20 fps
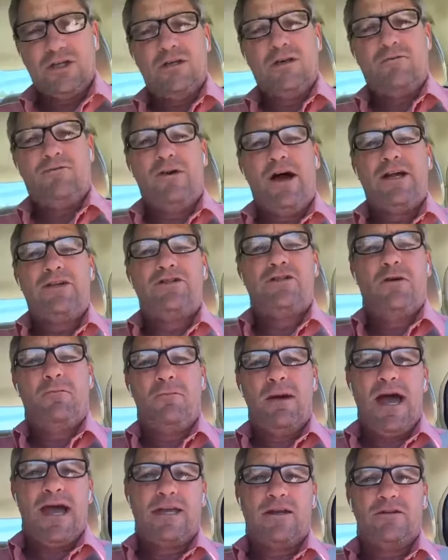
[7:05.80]
to fight your
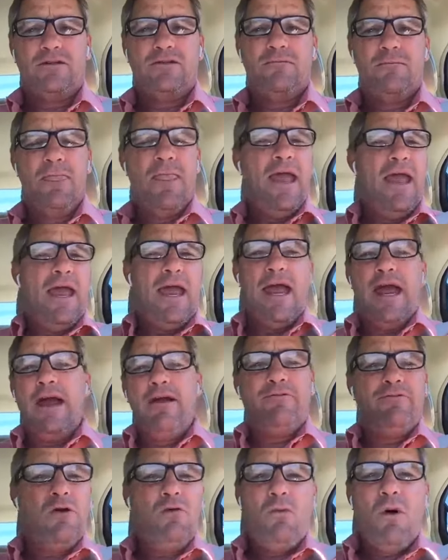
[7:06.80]
battles.
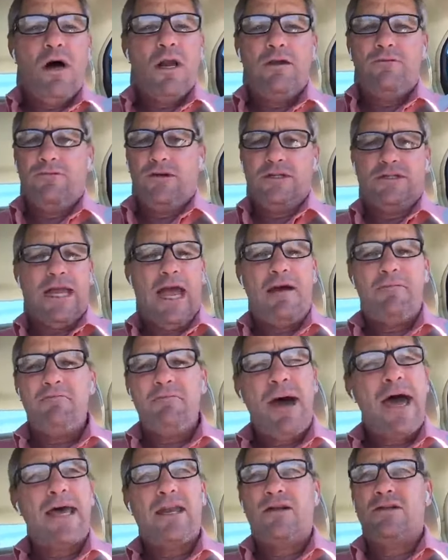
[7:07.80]
Every one of us have
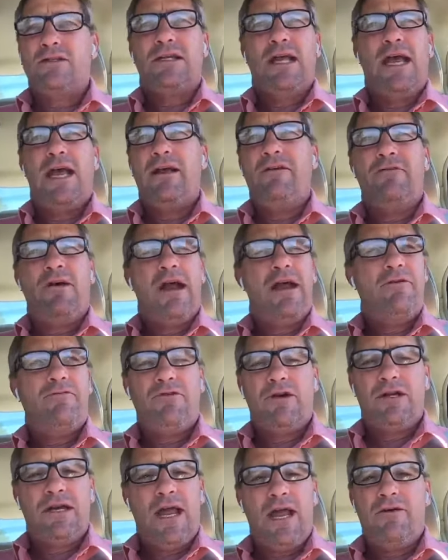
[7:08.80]
battles every,
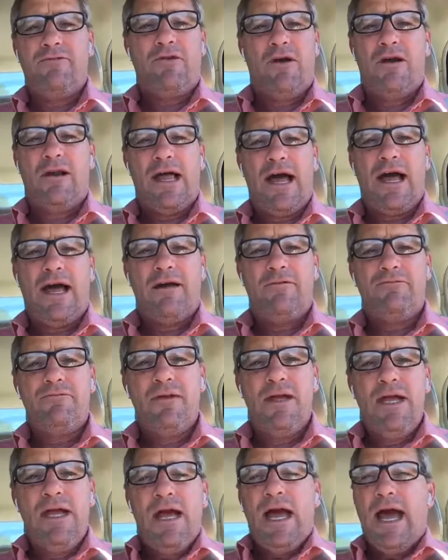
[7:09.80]
every day of our life.
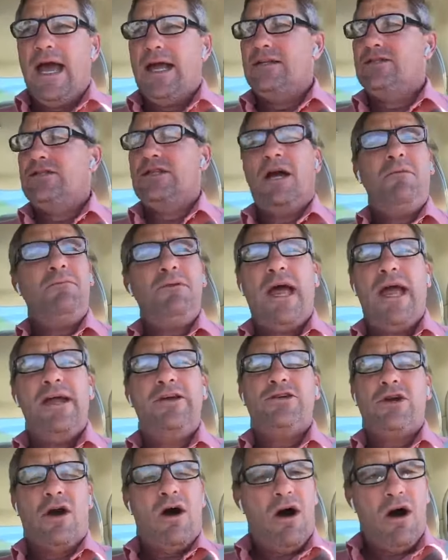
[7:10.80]
And some
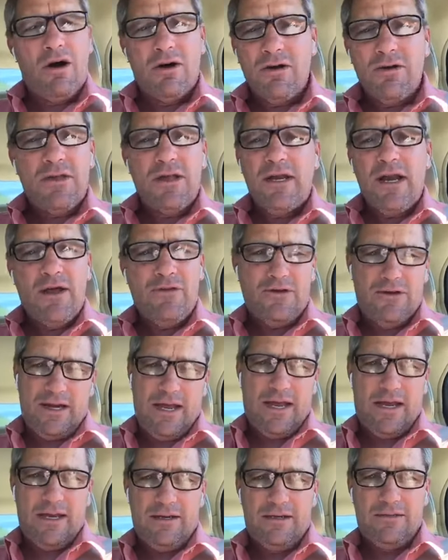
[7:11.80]
days are harder than other
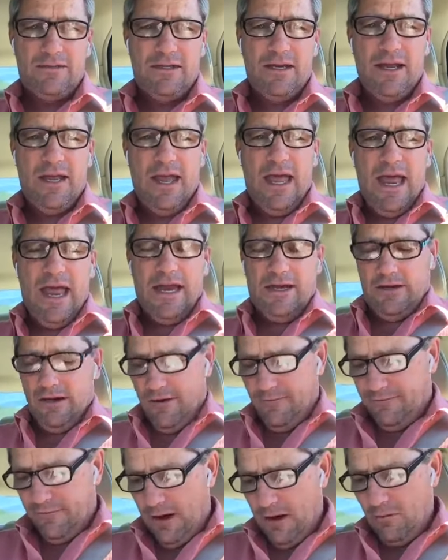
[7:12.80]
days. And
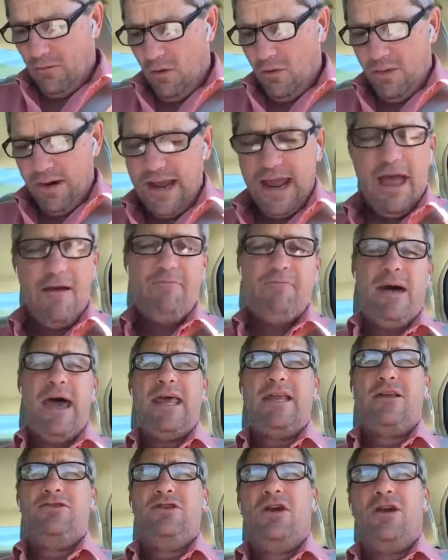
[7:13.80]
dear friend, when we have
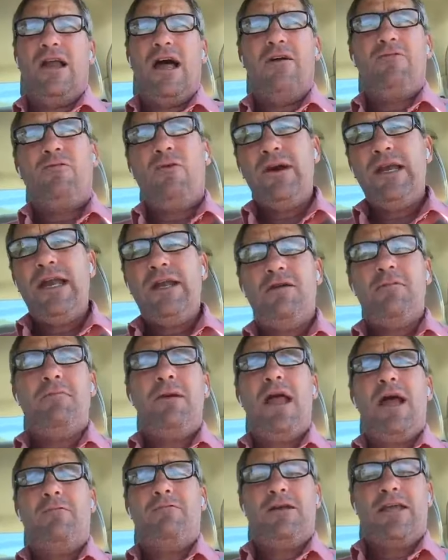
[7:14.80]
battles in life, we need to
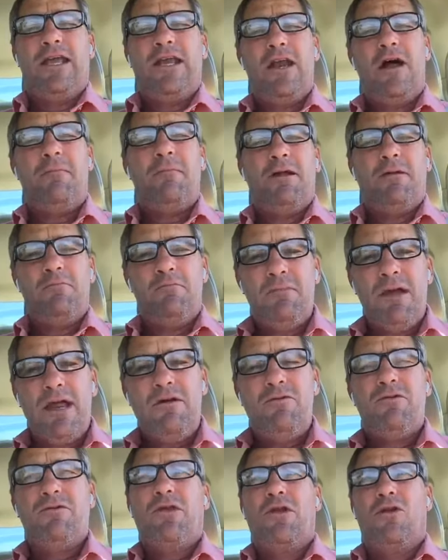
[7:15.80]
be able to get up and
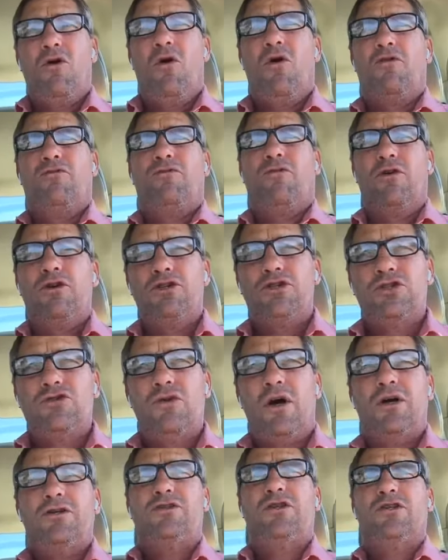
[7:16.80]
meet with the Lord for
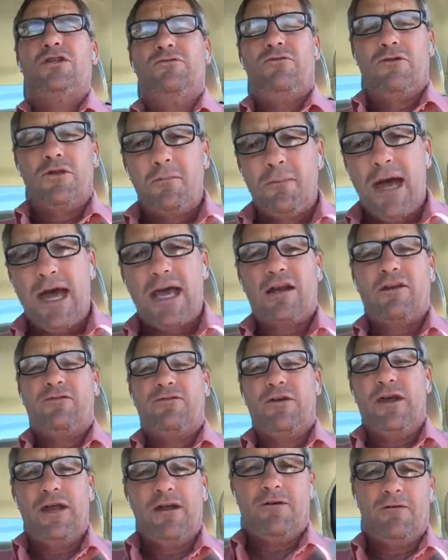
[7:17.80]
instructions for the
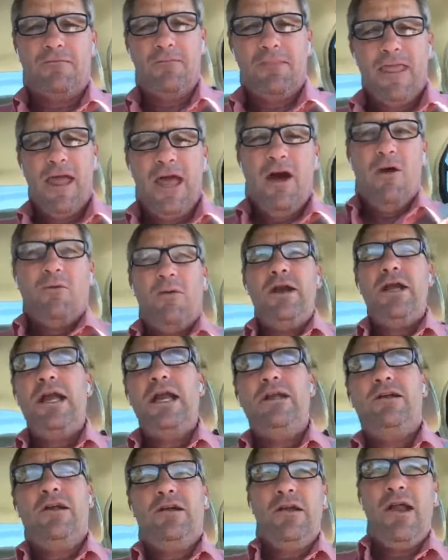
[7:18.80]
battlefield. We
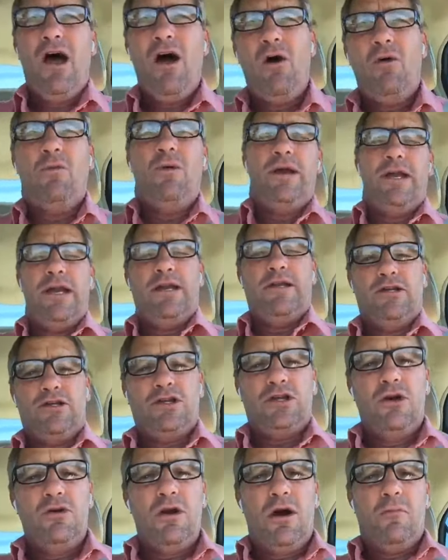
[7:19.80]
need to know. We need to
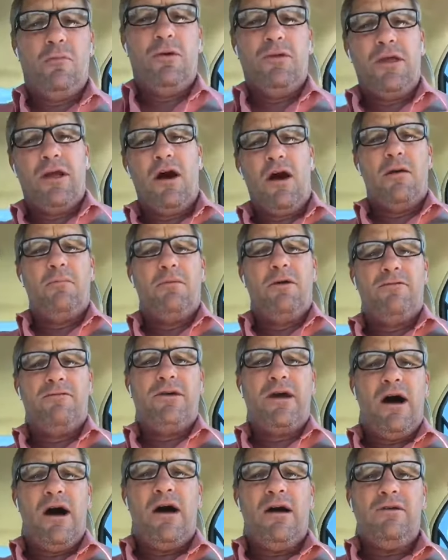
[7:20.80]
suit up with the armor of
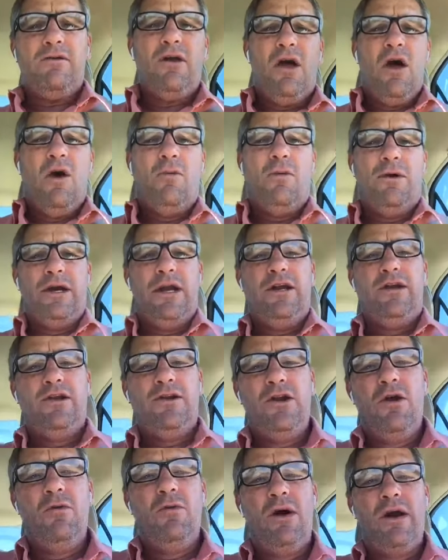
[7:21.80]
God. We need to
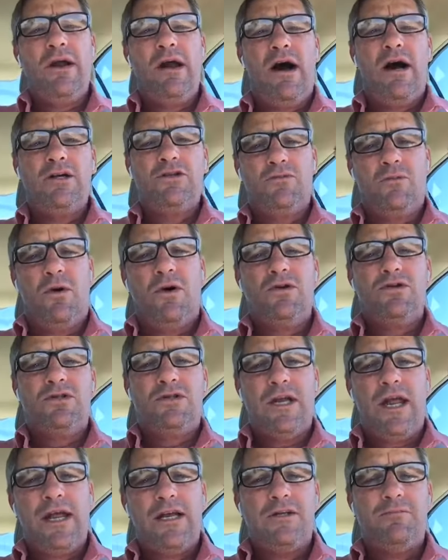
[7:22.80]
do what God's word
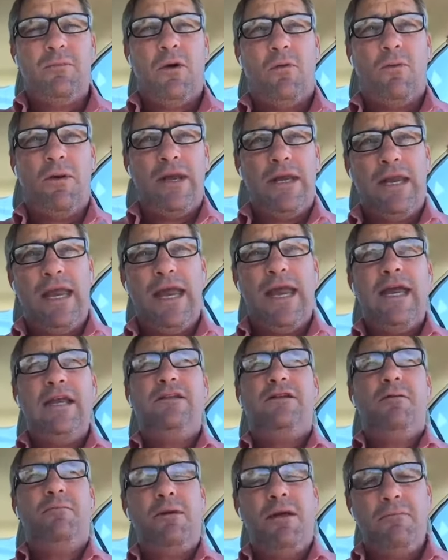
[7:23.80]
says, but we need
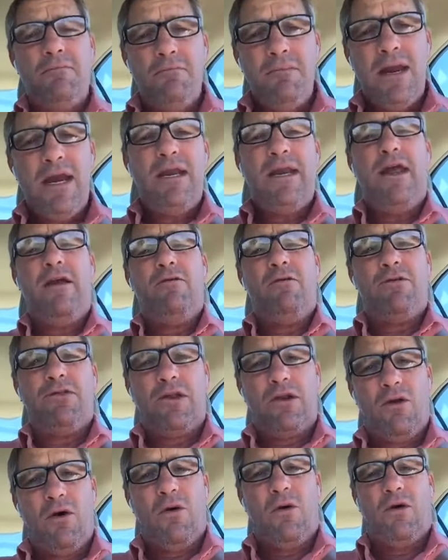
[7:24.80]
to be meeting with
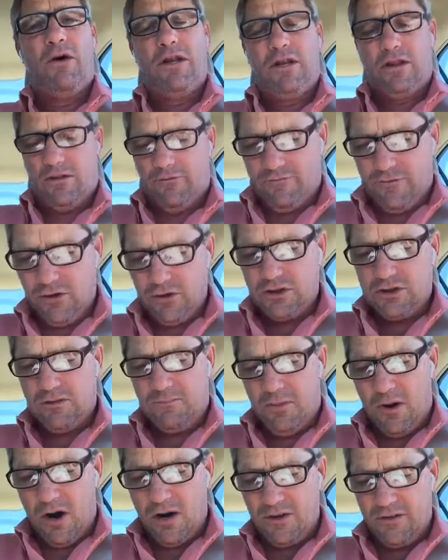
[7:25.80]
the Lord at the first
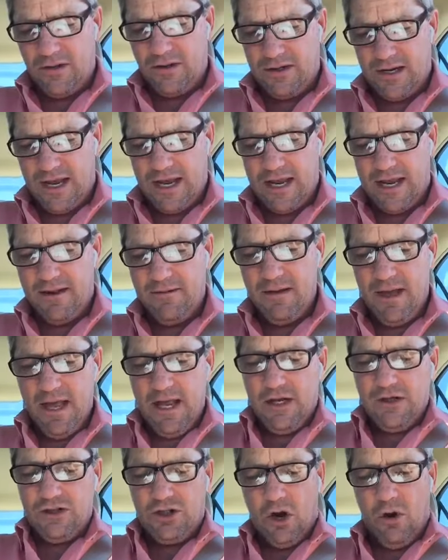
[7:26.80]
part of the day
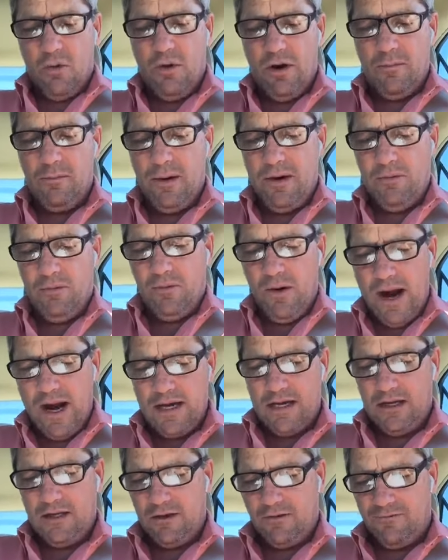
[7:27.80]
so we'll be
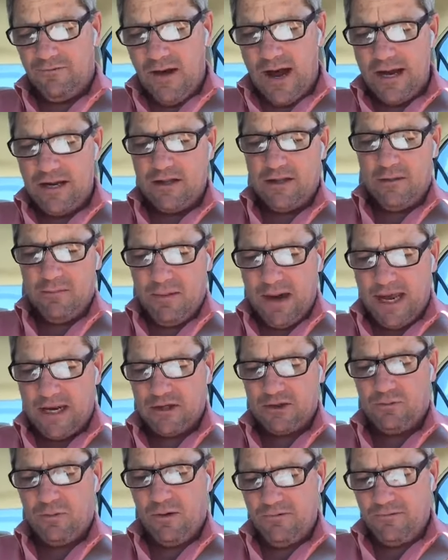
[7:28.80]
ready to fight the
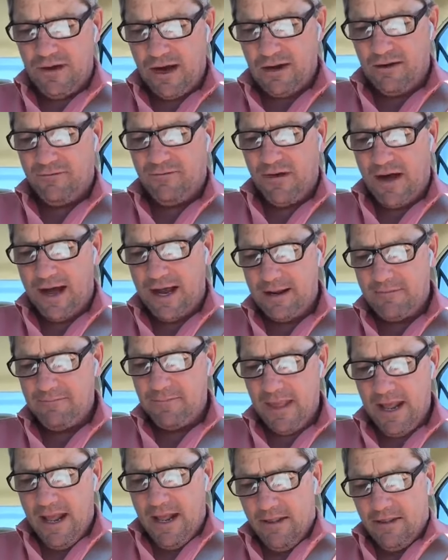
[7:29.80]
battles we've got to fight.
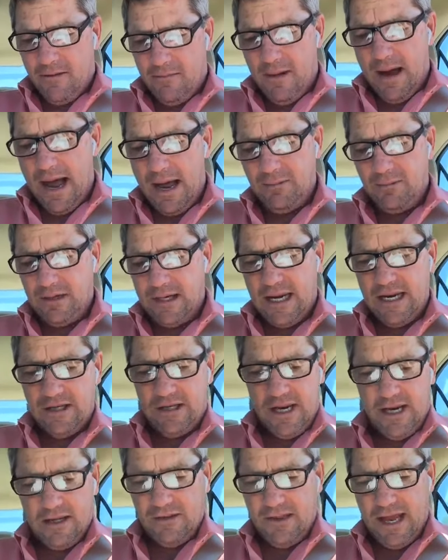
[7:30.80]
The Bible, he
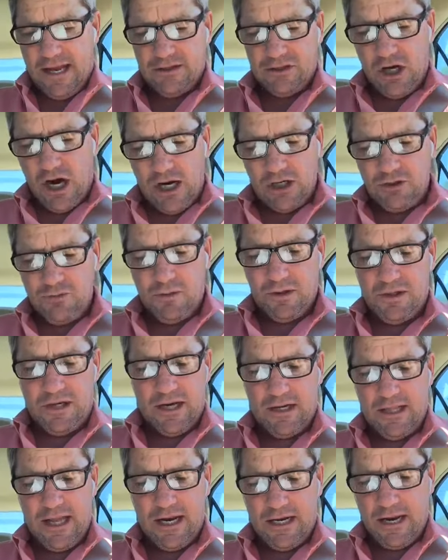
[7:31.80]
did that. Joshua
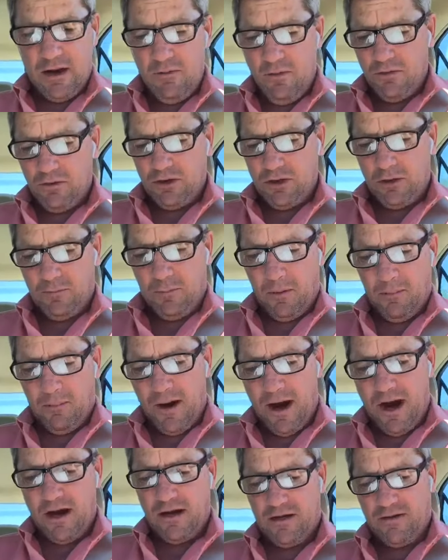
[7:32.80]
did that. He wanted to
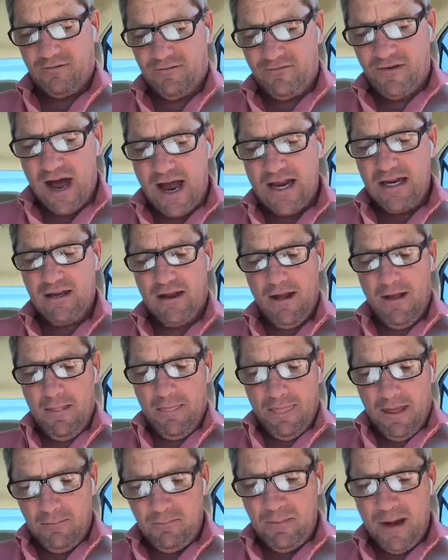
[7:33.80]
prepare to fight
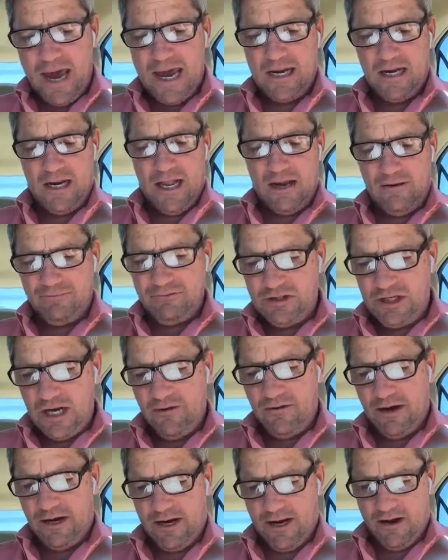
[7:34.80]
the battle of
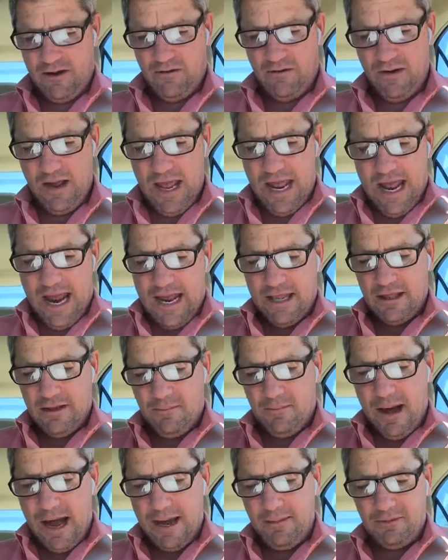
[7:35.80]
Jericho. And the
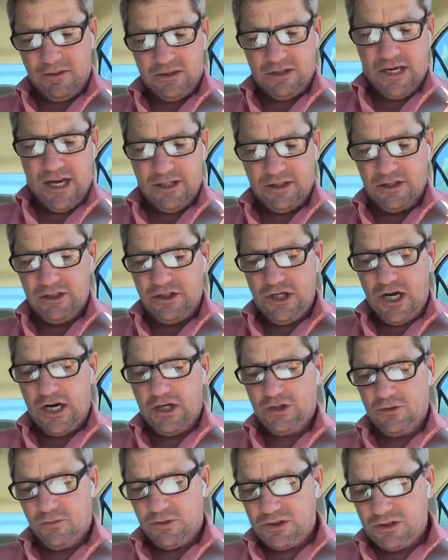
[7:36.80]
Bible says in
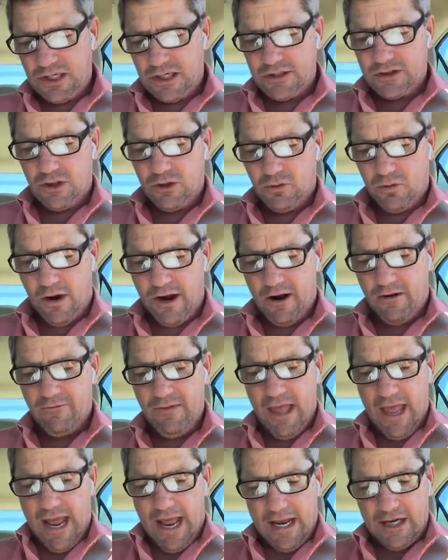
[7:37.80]
Joshua 6 and 12,
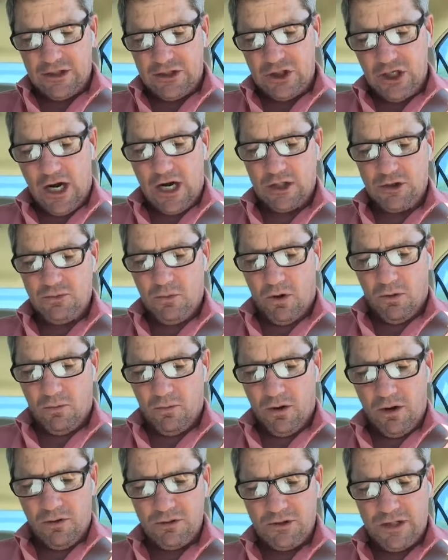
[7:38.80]
and Joshua
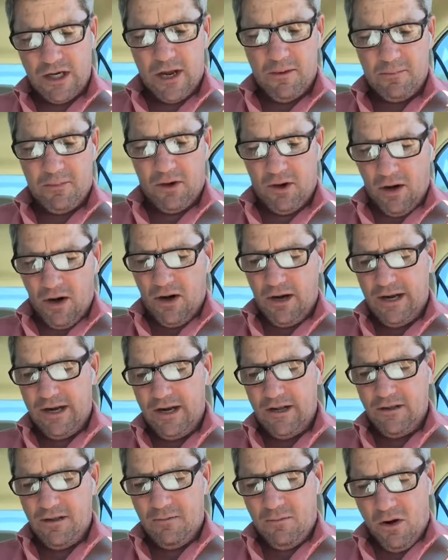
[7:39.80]
rose up early
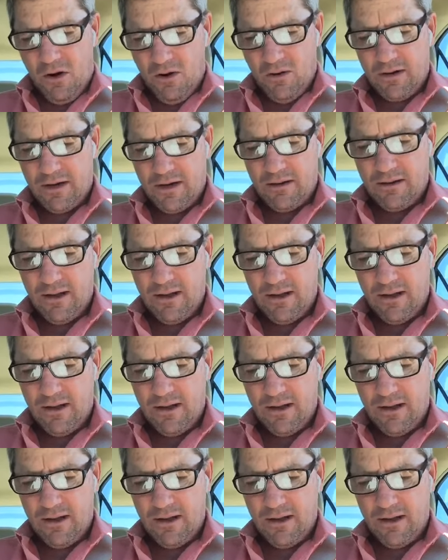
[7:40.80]
in the morning